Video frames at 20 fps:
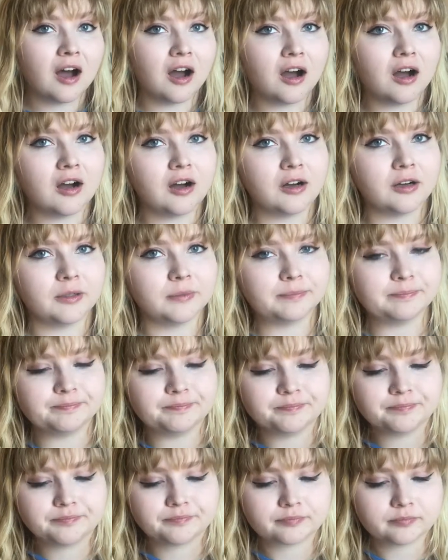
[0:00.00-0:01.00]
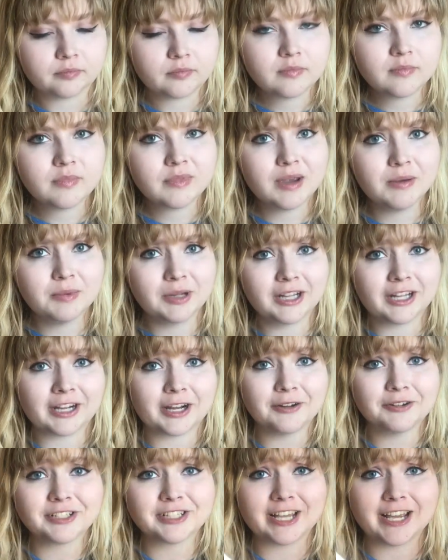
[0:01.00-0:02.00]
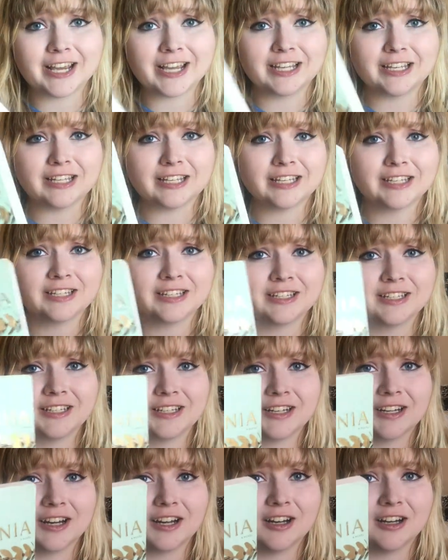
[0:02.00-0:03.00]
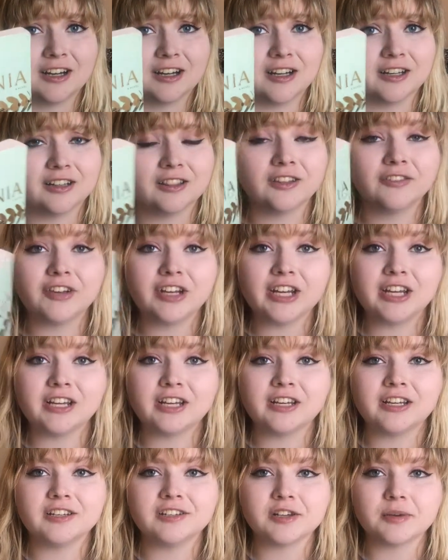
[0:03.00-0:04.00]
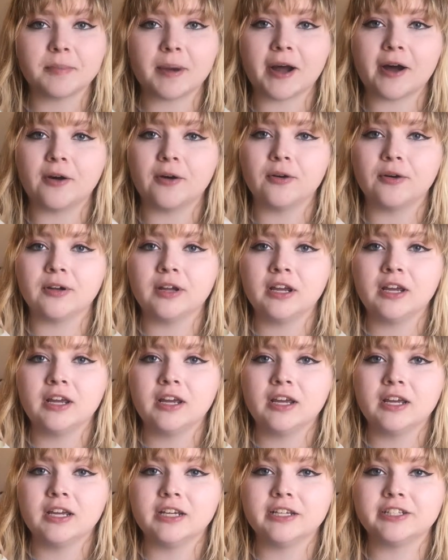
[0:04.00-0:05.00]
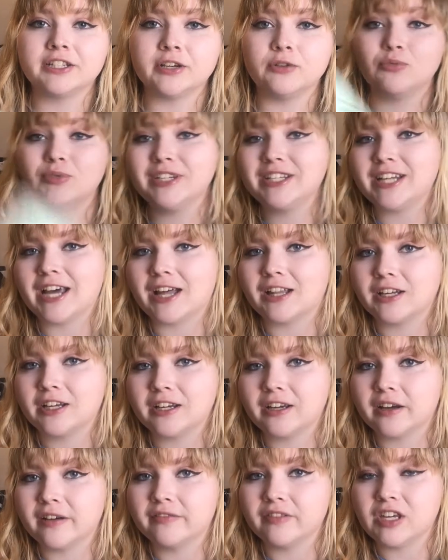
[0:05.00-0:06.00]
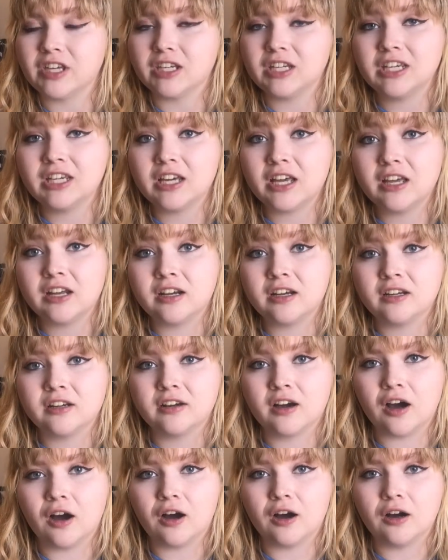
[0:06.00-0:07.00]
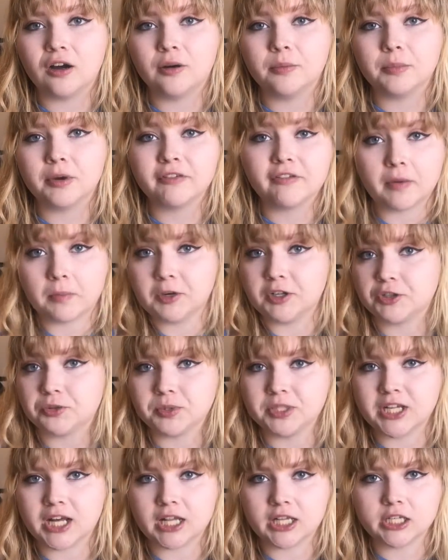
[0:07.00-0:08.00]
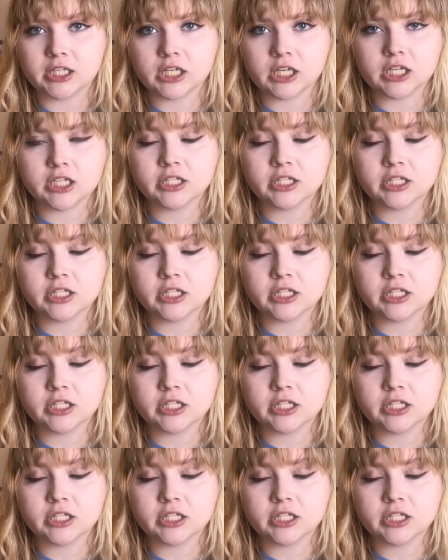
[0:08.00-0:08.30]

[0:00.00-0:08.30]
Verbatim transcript: Um, but like I was saying, uh, Lavinia is about, it's a retelling of the Aeneid, um, a feminist retelling.